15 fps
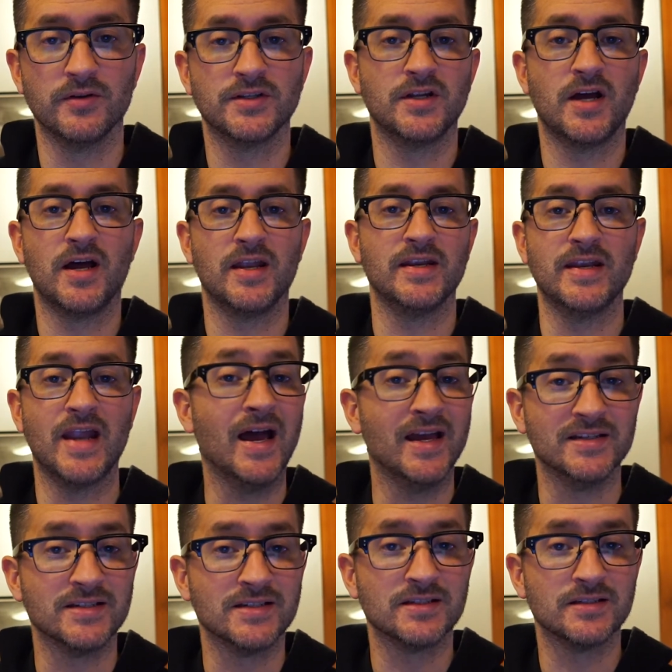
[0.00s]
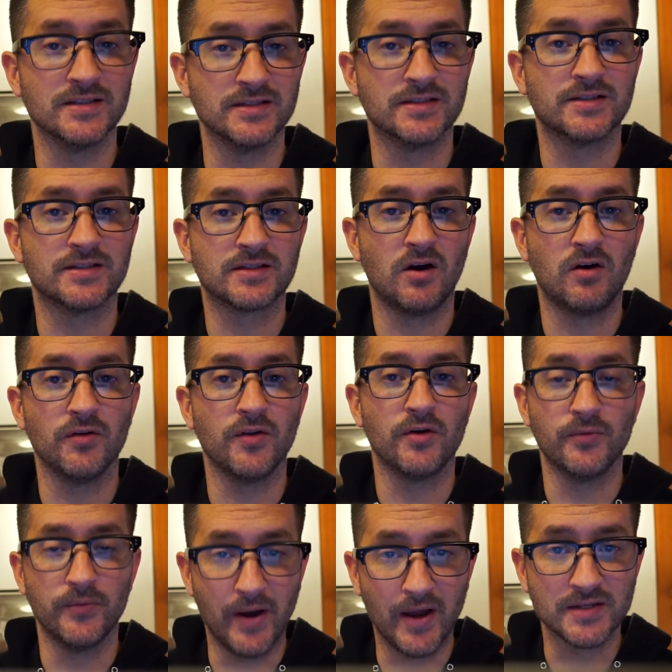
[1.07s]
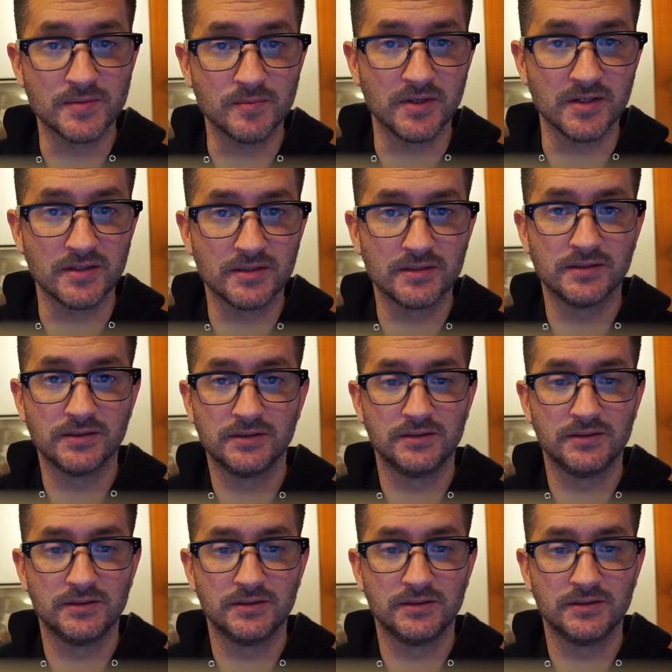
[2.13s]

It's not nice, it's called harassment.